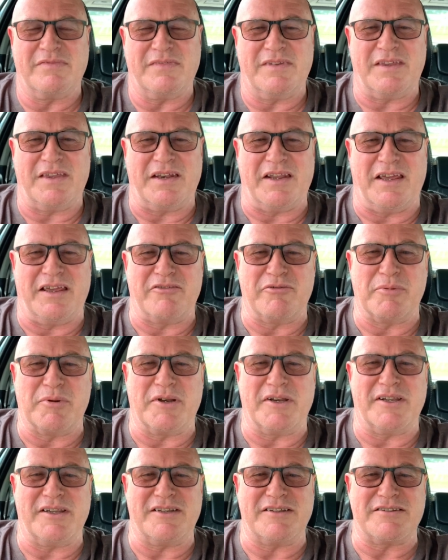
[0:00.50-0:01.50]
G'day
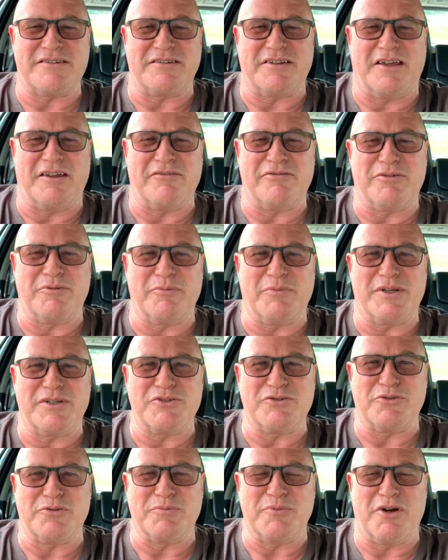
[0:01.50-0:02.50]
everybody, it's Dave from Wing
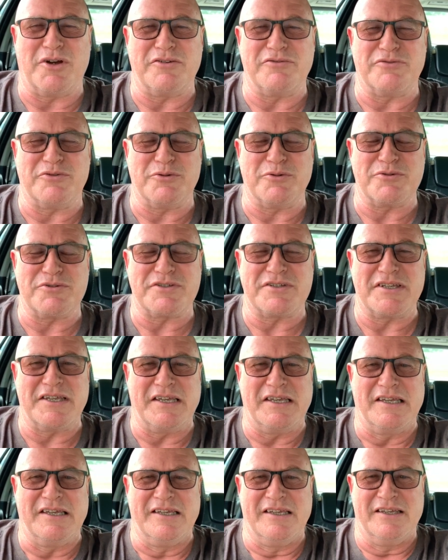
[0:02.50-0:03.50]
Chun Mind Force.
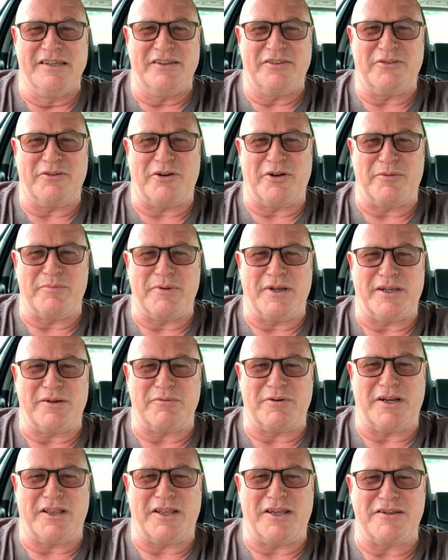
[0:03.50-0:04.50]
Thought I'd make
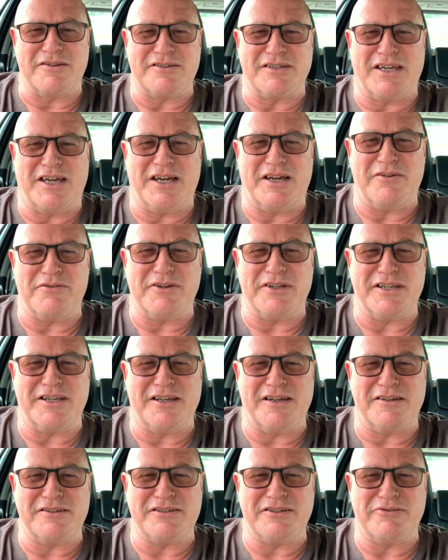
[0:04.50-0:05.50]
one of those car
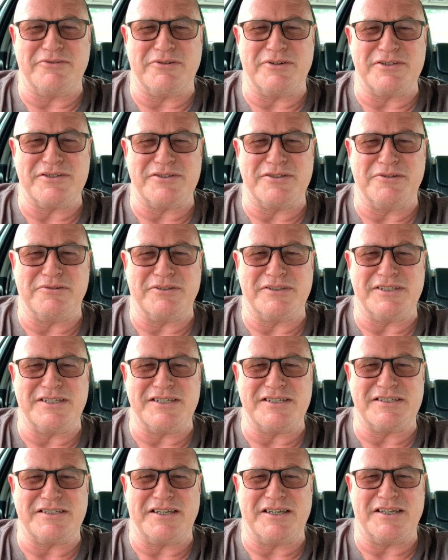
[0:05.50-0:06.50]
videos everyone's doing
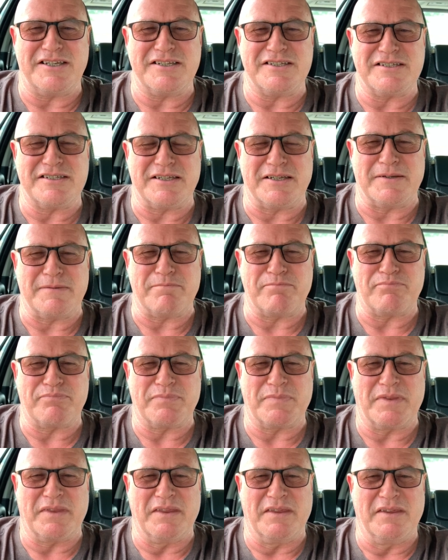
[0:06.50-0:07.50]
these days. A
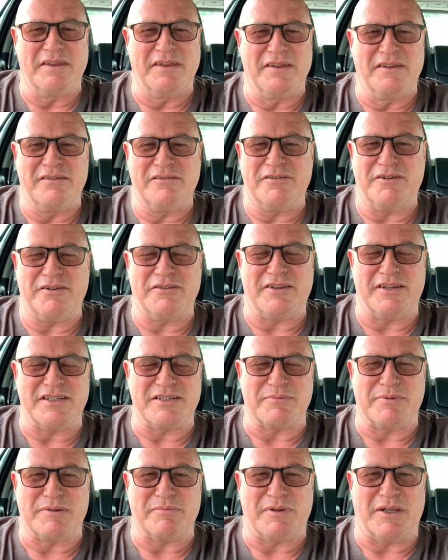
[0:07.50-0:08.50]
few things have
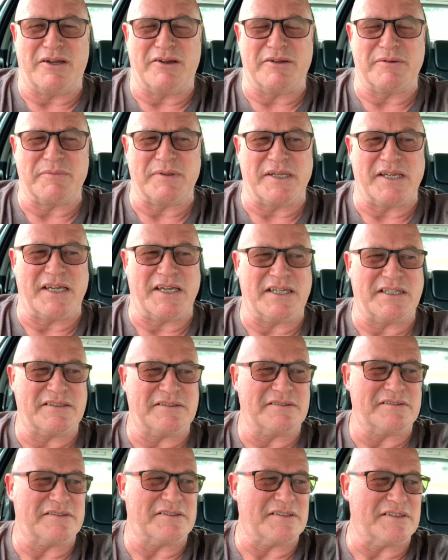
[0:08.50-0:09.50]
been blowing me out
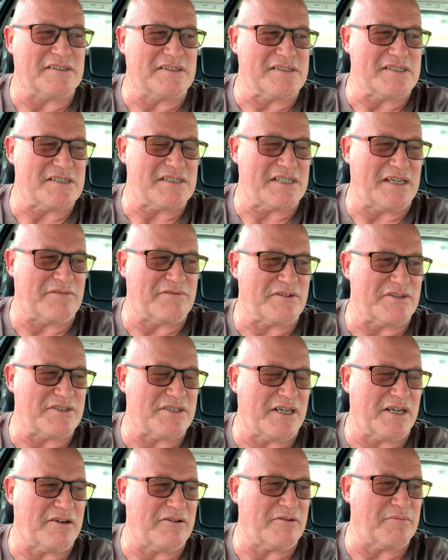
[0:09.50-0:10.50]
and I just have to
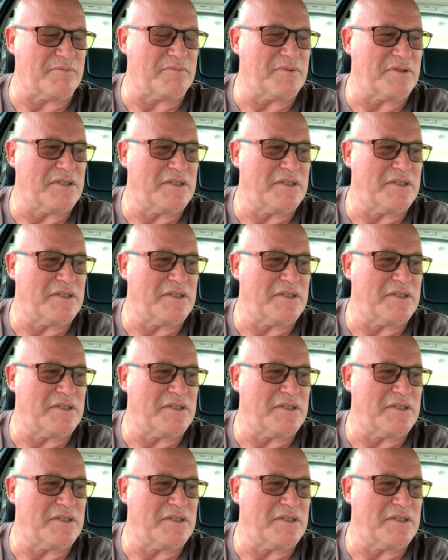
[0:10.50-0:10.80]
share them.